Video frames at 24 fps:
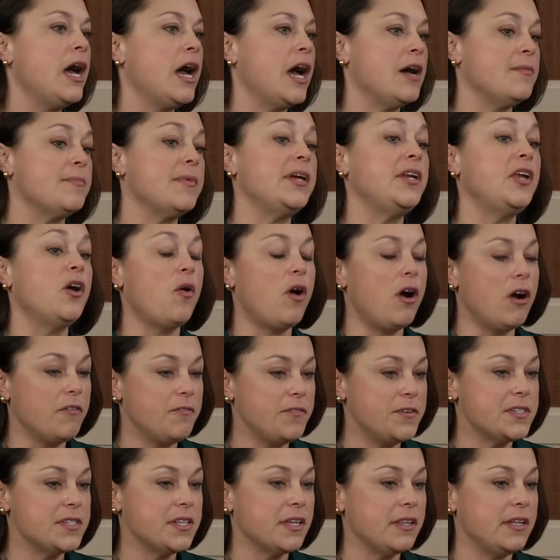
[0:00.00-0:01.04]
I know our
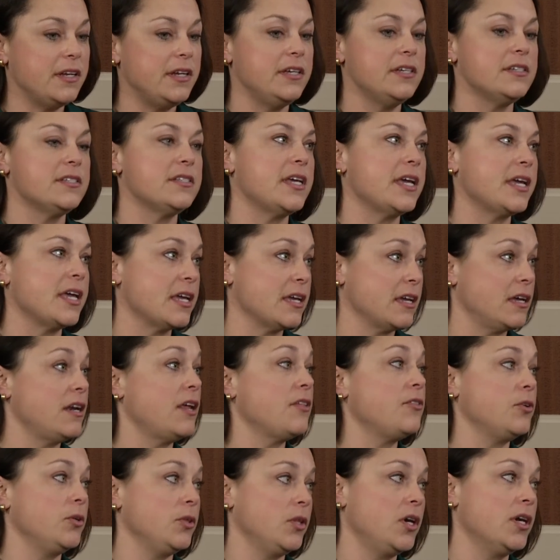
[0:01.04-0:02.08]
facility is taking
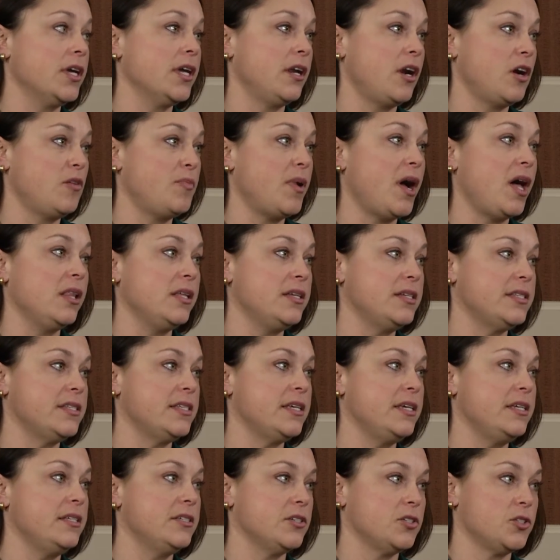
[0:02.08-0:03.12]
another look at our
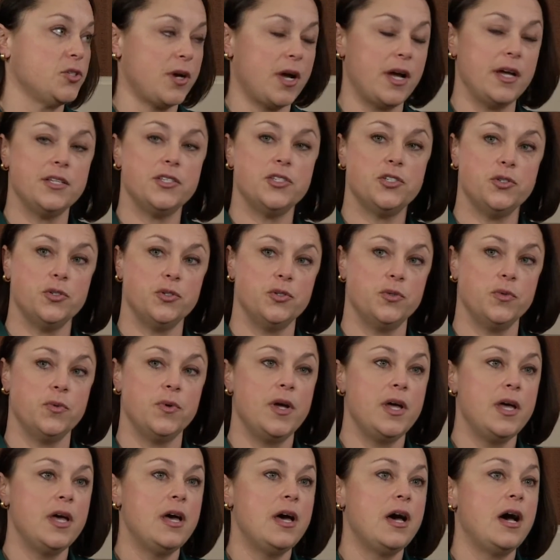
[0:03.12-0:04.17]
policy to try to
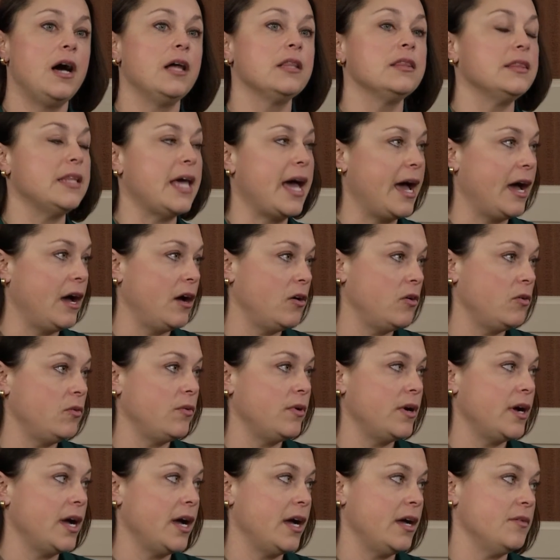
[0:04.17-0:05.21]
allow
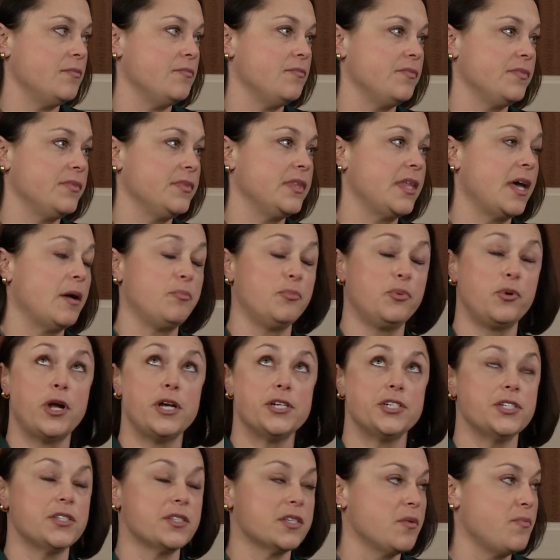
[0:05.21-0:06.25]
that
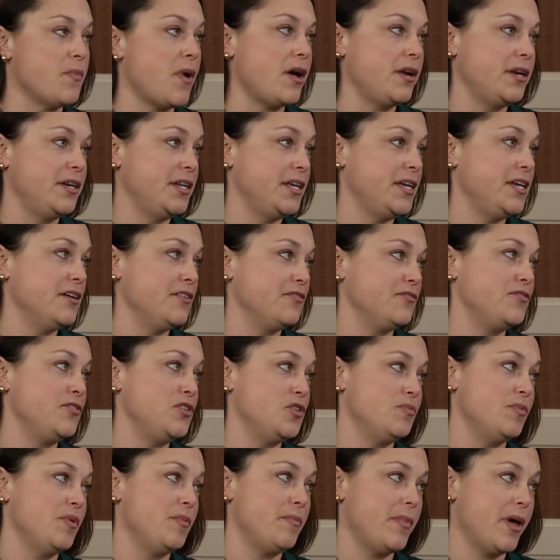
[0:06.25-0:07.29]
precious commodity of
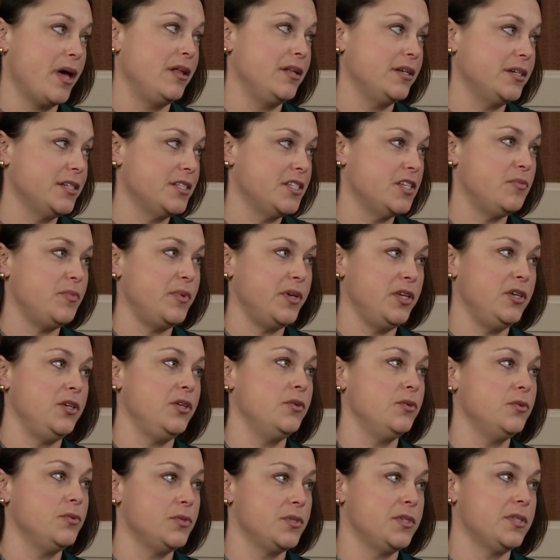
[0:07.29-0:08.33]
human milk to be
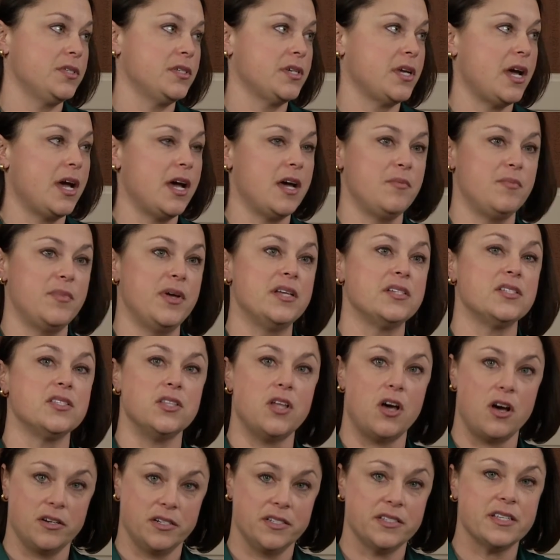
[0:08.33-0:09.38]
used as
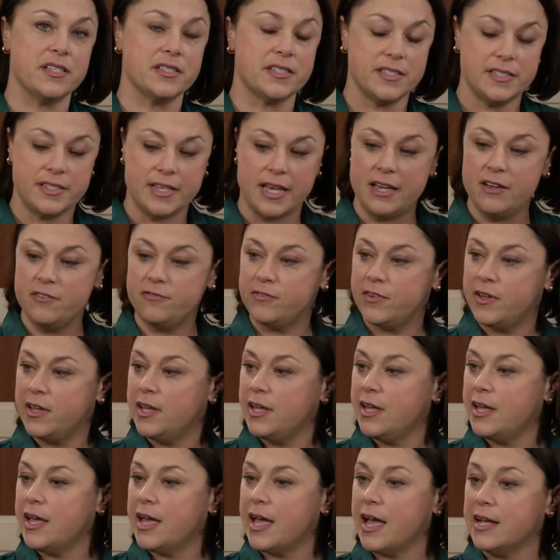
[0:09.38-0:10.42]
long as it's safe.
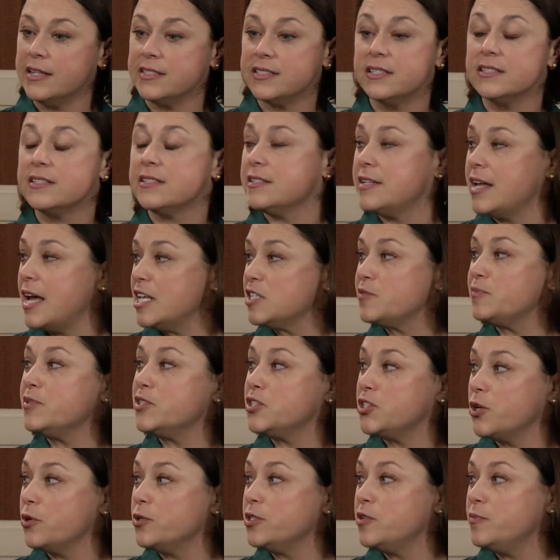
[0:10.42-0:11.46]
And since it has been
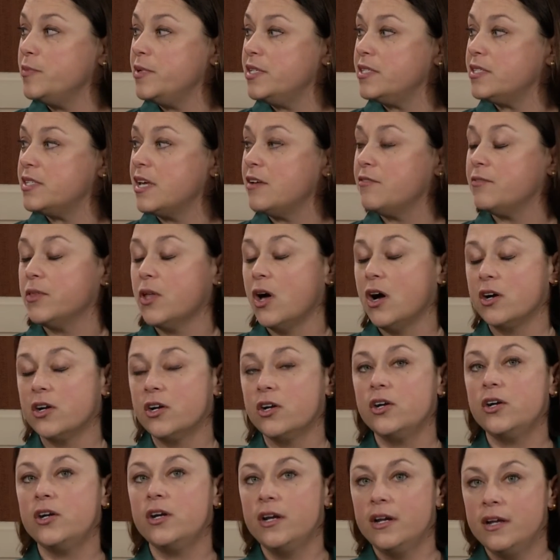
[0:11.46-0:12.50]
shown to be safe
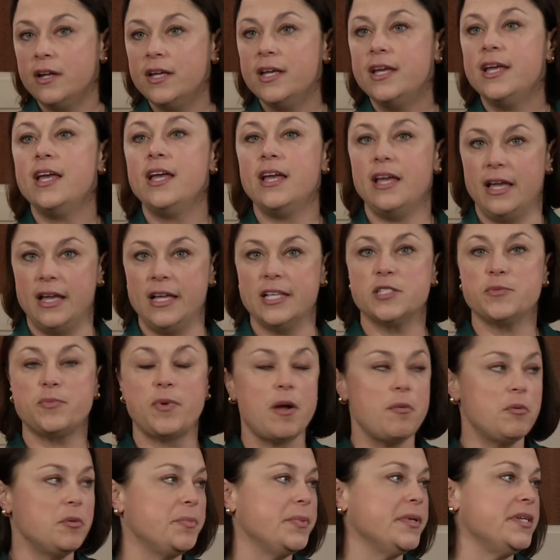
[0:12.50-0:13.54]
longer, it's
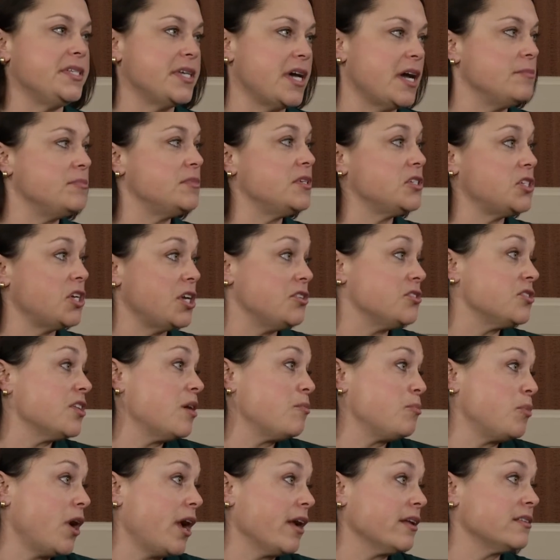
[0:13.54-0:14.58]
probably time to change
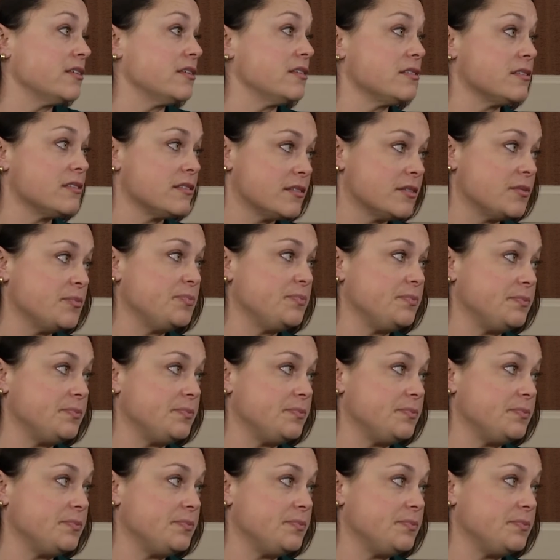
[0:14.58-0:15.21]
that practice.